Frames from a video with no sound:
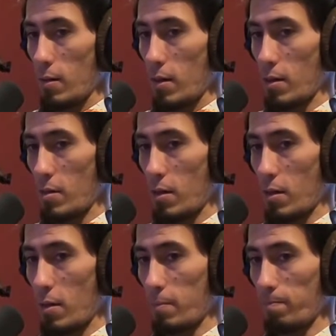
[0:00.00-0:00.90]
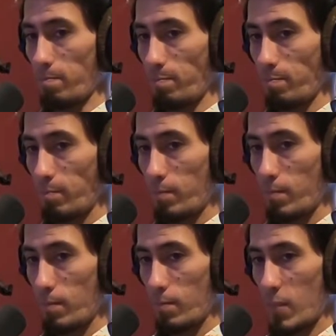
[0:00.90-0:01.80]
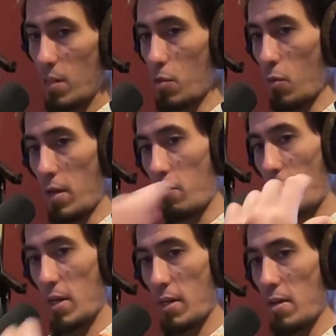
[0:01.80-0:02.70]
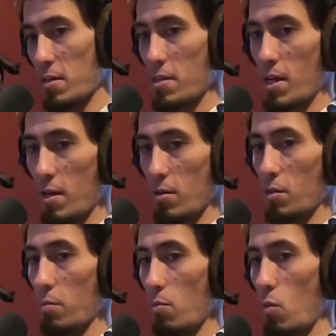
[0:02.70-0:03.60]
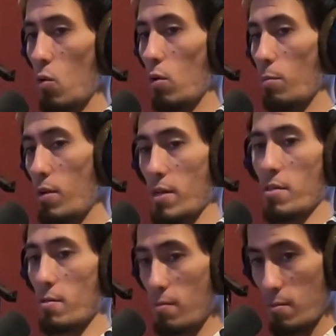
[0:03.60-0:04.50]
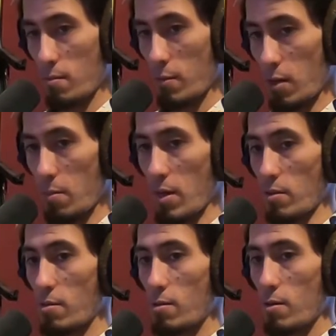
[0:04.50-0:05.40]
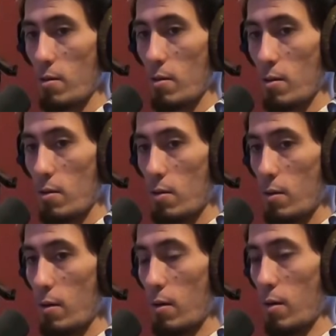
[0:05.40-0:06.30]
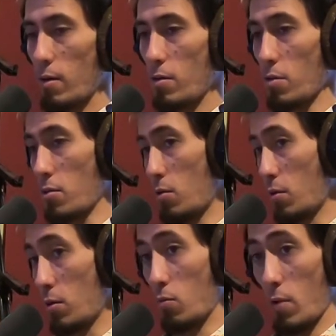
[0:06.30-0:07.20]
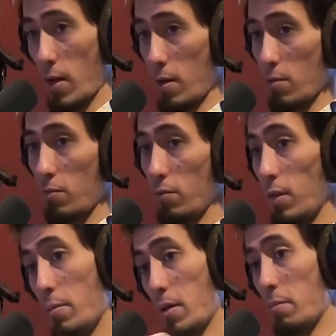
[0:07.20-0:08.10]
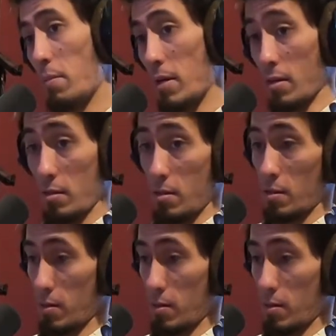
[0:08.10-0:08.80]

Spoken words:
It's a way of making a sound more present in a mix. It's also a good way of limiting peaks,